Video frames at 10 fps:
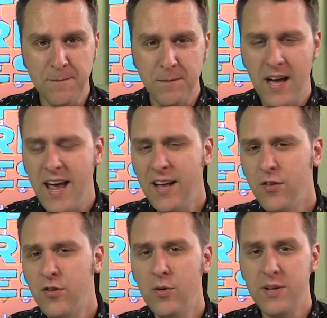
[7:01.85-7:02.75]
The
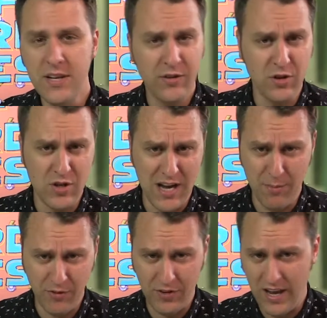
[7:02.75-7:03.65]
hands do a decent
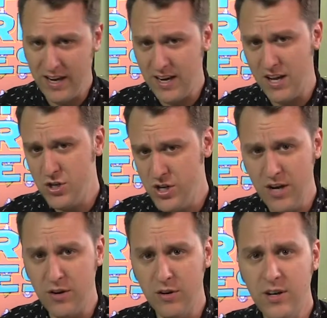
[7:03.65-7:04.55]
job of staying
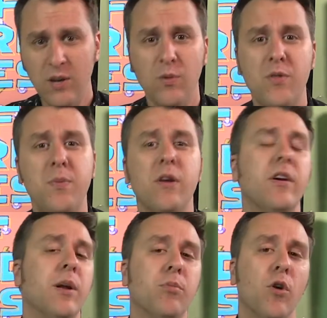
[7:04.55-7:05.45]
non-gendered, and with
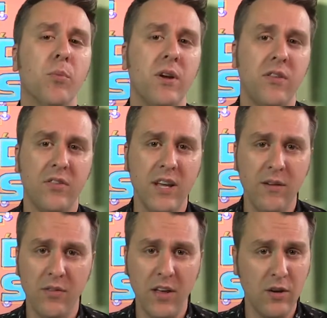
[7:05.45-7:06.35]
period-appropriate
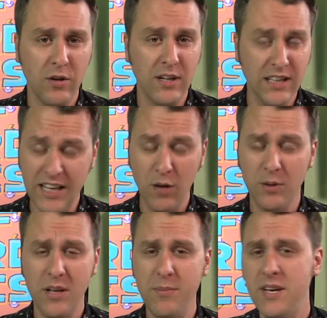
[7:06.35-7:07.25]
sleeves, they could
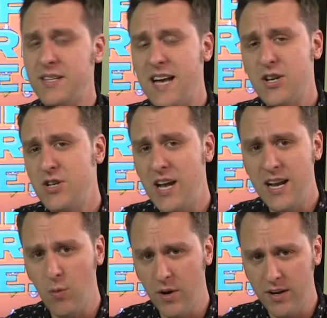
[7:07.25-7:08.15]
literally be attached to
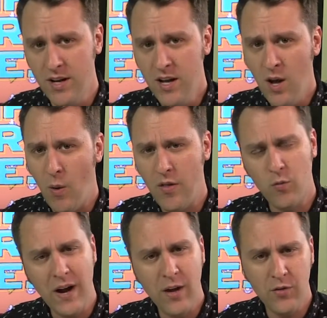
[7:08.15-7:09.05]
anyone. While the
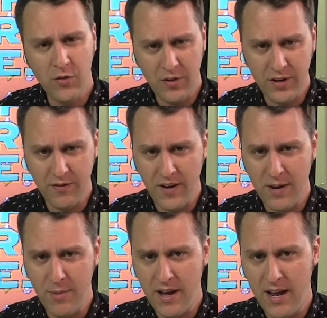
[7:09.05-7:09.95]
rounds are
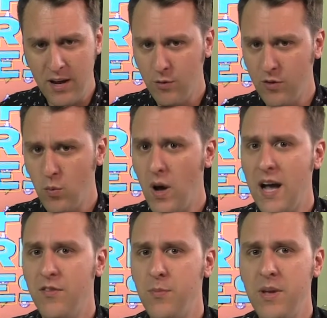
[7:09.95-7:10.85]
signified by Henry's
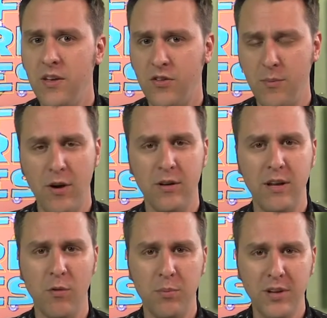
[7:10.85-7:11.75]
wives being
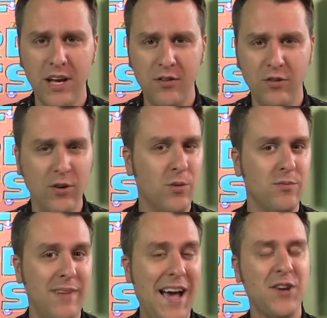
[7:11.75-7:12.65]
summarily replaced, you don't
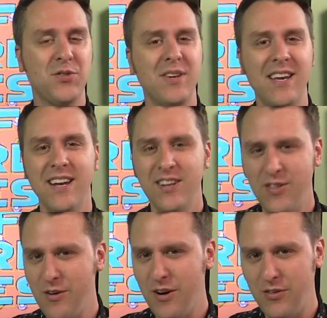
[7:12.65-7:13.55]
actually get into
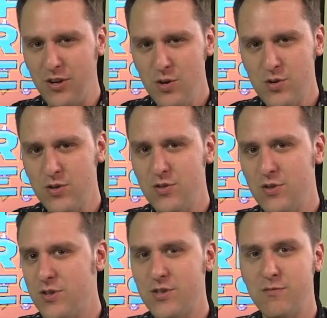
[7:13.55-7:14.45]
their executions,
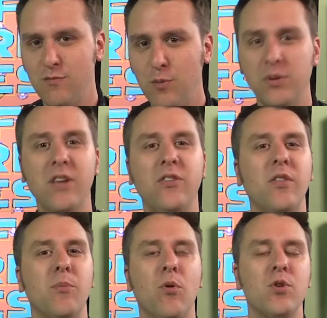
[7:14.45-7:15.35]
you're just replacing
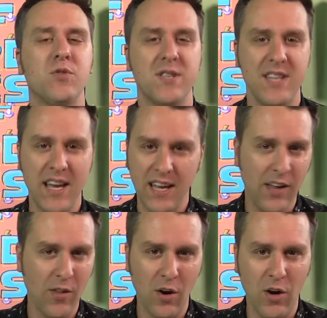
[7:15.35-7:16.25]
their portraits hanging
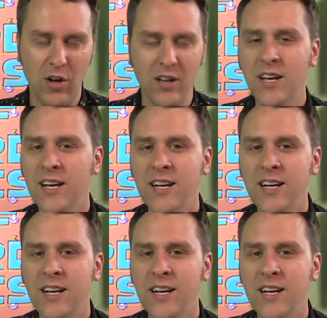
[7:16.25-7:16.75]
in the hall.